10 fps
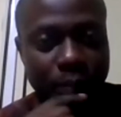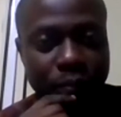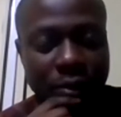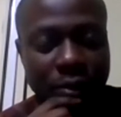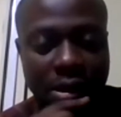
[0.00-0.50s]

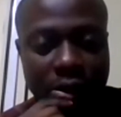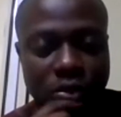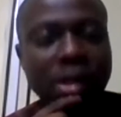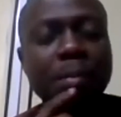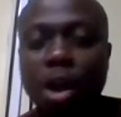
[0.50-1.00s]
So let me
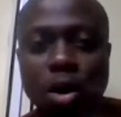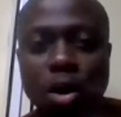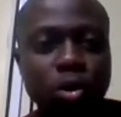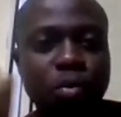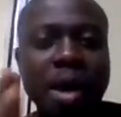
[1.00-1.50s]
conclude
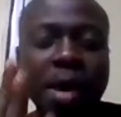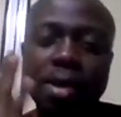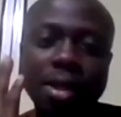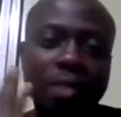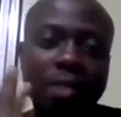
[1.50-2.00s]
by
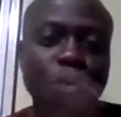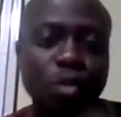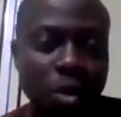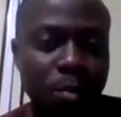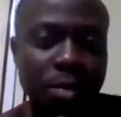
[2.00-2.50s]
giving you
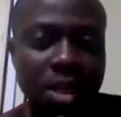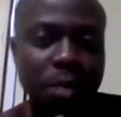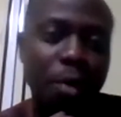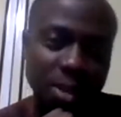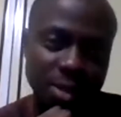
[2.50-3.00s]
some key
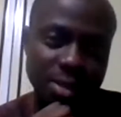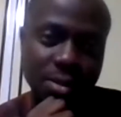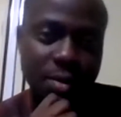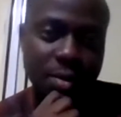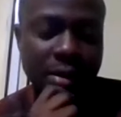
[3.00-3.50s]
points,
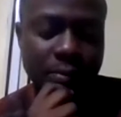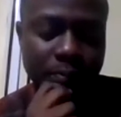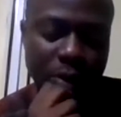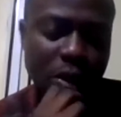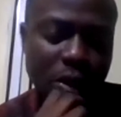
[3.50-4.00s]
right?
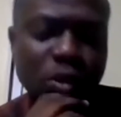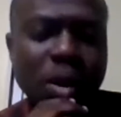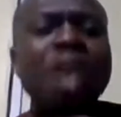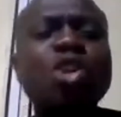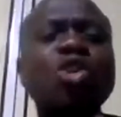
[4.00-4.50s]
So how do
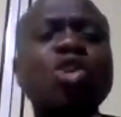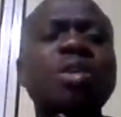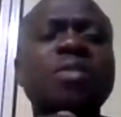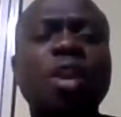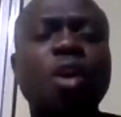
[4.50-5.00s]
you
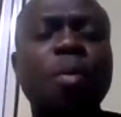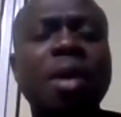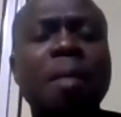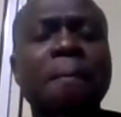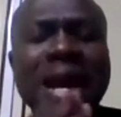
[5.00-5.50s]
develop a
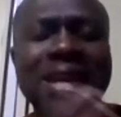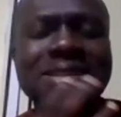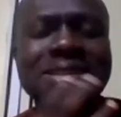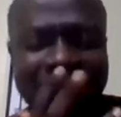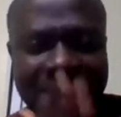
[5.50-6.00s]

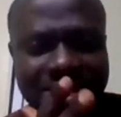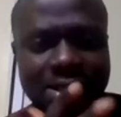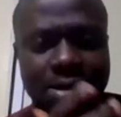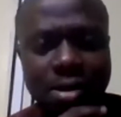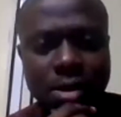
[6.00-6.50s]
mindset
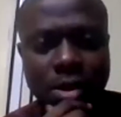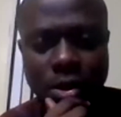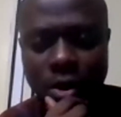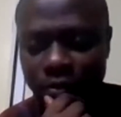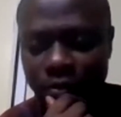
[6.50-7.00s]

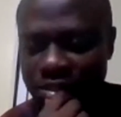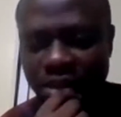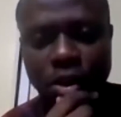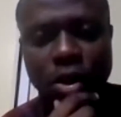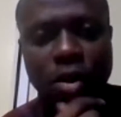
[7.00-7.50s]
of
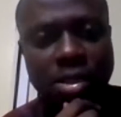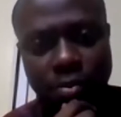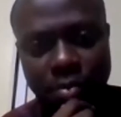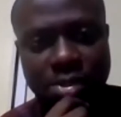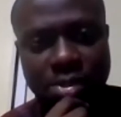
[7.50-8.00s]
seeing law as
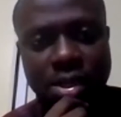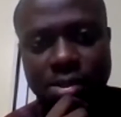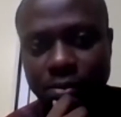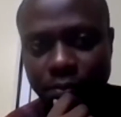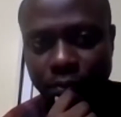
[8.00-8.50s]
a
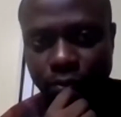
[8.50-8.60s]
business?